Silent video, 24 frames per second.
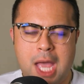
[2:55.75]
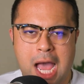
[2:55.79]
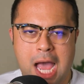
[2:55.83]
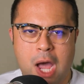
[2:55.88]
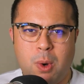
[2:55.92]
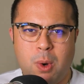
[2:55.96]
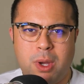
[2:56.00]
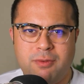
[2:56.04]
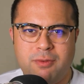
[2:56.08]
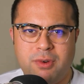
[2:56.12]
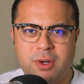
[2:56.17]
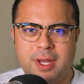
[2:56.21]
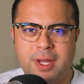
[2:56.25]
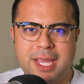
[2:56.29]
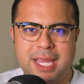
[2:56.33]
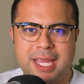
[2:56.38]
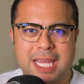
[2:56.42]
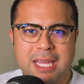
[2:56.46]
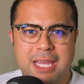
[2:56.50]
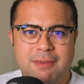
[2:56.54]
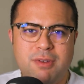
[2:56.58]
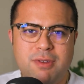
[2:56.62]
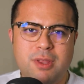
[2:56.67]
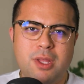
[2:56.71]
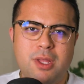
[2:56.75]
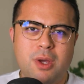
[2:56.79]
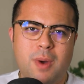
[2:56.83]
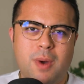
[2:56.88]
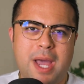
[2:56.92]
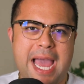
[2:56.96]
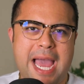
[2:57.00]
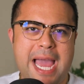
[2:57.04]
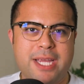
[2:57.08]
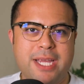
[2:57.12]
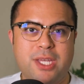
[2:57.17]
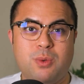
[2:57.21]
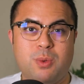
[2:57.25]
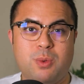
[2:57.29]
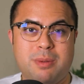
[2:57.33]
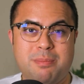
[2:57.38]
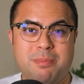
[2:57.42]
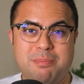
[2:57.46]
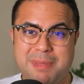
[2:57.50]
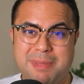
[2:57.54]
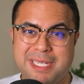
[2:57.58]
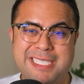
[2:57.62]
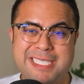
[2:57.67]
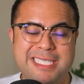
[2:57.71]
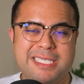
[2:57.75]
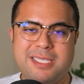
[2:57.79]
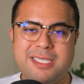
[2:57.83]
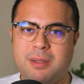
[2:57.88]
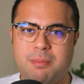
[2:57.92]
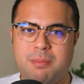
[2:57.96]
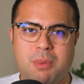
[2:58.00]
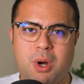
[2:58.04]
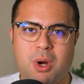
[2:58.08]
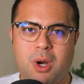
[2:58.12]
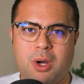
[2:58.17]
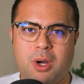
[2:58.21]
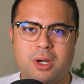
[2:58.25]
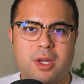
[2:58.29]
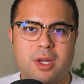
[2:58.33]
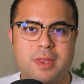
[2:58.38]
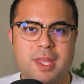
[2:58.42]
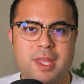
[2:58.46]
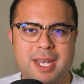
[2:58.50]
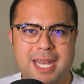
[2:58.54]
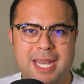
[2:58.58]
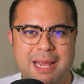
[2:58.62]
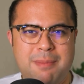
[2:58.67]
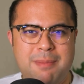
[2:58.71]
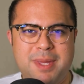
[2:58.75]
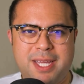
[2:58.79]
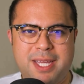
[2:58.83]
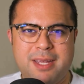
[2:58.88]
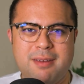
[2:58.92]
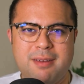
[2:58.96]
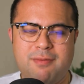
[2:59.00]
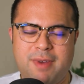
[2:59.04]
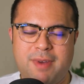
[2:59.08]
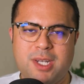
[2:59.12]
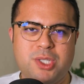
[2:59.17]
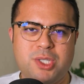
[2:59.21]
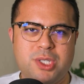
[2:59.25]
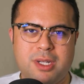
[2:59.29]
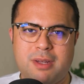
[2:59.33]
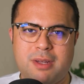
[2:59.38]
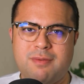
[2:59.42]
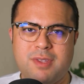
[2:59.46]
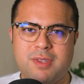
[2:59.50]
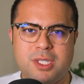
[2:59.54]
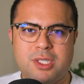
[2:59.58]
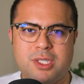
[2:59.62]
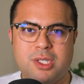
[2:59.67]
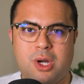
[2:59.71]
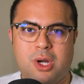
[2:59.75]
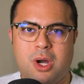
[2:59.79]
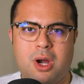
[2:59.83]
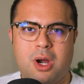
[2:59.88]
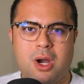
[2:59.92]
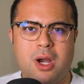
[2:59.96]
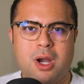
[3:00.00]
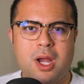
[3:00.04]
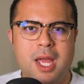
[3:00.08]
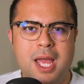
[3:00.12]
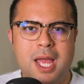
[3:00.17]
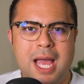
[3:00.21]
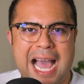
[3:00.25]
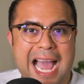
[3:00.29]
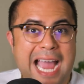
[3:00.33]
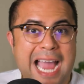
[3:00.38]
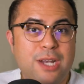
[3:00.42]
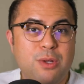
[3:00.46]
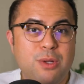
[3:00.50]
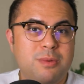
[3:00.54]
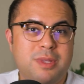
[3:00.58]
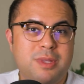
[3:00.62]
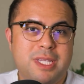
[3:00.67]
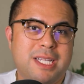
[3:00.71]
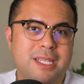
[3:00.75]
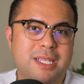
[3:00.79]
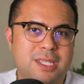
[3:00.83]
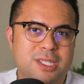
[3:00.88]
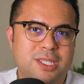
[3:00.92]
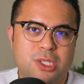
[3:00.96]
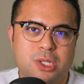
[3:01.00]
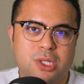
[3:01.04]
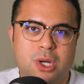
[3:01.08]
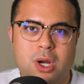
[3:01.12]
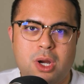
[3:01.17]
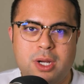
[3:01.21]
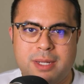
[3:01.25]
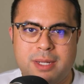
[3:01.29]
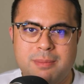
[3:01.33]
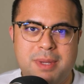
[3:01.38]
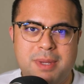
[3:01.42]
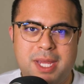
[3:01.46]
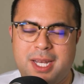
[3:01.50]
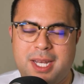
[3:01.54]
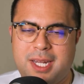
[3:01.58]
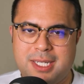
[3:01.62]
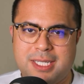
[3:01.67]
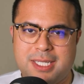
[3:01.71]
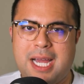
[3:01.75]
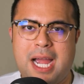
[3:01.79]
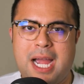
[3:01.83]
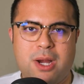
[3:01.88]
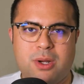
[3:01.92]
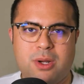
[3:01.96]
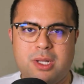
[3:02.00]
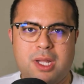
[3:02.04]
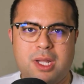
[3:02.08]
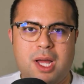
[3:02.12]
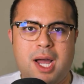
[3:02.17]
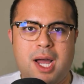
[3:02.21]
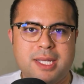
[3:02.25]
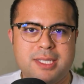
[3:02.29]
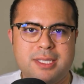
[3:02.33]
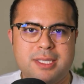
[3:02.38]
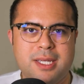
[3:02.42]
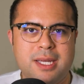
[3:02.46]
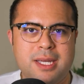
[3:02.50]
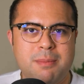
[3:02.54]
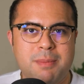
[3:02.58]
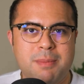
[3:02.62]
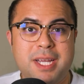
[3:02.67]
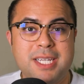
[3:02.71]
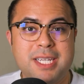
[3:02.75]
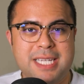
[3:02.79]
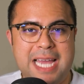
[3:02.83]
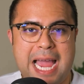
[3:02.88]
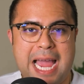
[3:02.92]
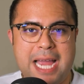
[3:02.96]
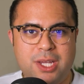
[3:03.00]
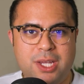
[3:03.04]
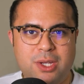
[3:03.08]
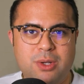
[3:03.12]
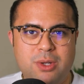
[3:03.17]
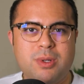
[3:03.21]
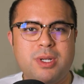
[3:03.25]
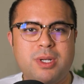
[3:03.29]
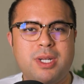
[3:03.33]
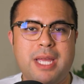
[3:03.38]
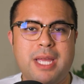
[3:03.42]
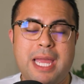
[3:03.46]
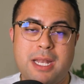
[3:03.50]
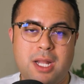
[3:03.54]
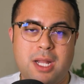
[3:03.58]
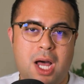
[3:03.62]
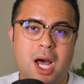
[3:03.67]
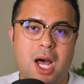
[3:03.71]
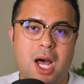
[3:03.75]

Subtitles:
However, even though Acura misses the mark on the naming convention of this car, I don't think this car can be an entire loss, because Acura and